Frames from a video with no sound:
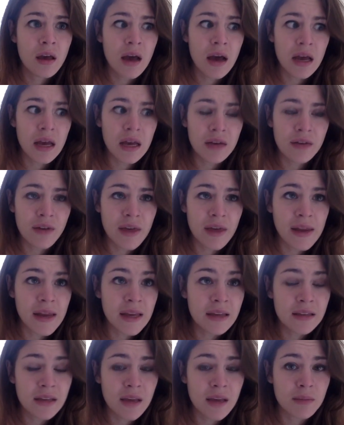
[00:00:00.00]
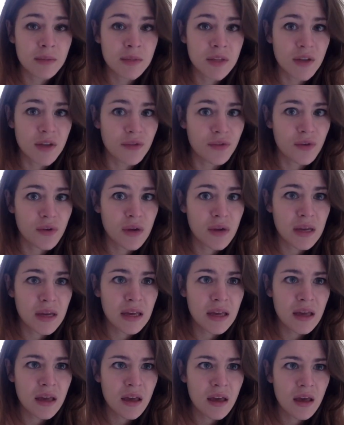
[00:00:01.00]
"I have headaches, I'm
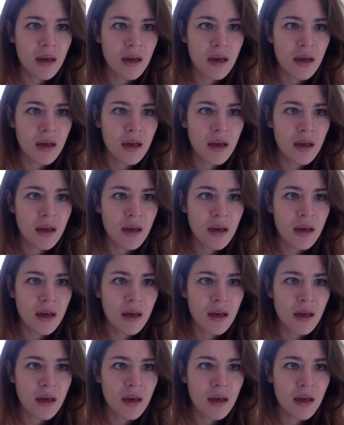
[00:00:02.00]
suffering,"